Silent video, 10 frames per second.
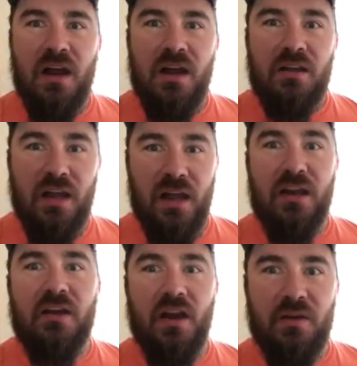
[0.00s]
you got
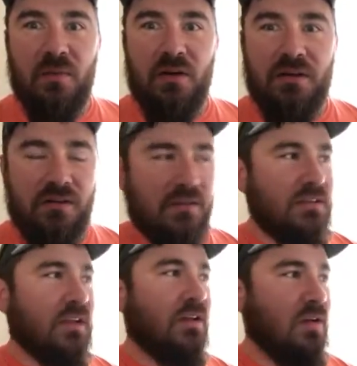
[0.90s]
another one? I was
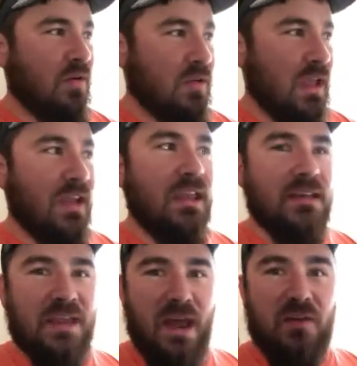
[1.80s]
like, oh yeah,
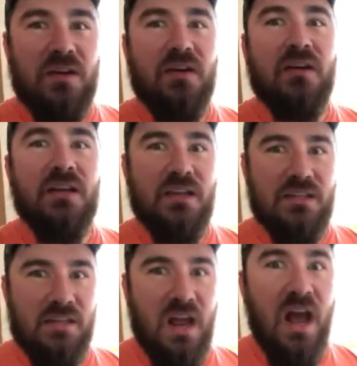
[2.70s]
get down here. It
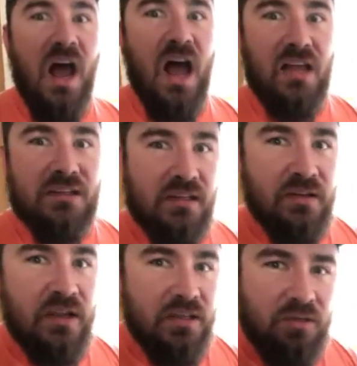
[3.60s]
is hot.
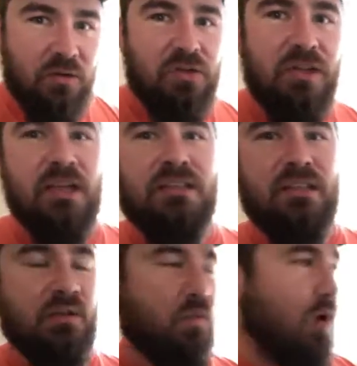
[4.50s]
So she gets
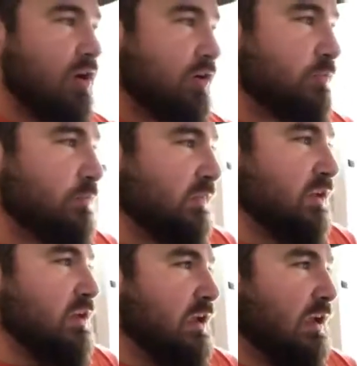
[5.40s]
in the water
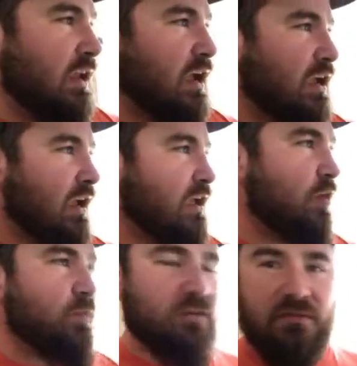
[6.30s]
and I, I
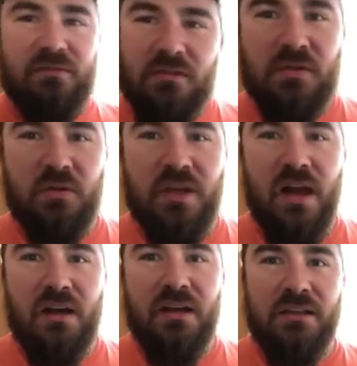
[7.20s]
help her scoot
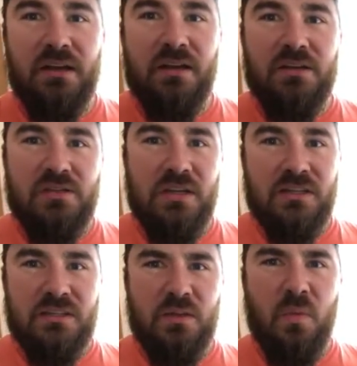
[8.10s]
down in there and she
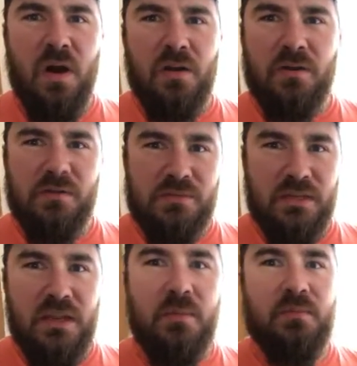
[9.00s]
gets in the water and I was
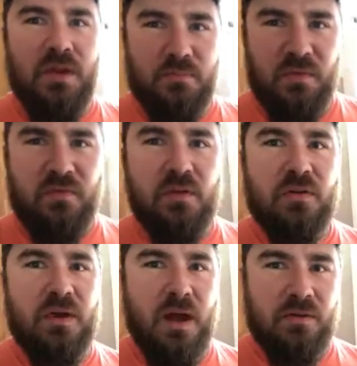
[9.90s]
like, yep, yep, the
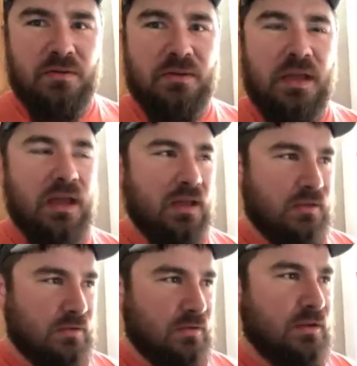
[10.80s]
further out you get,
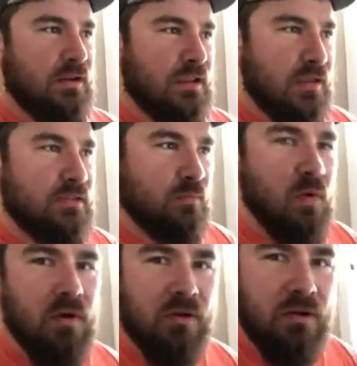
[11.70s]
you're gonna get some
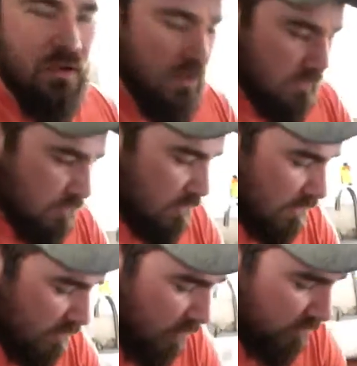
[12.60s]
more. So
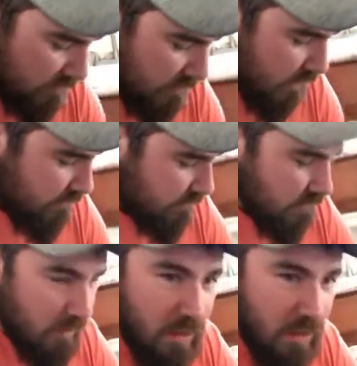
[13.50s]
then all of a sudden,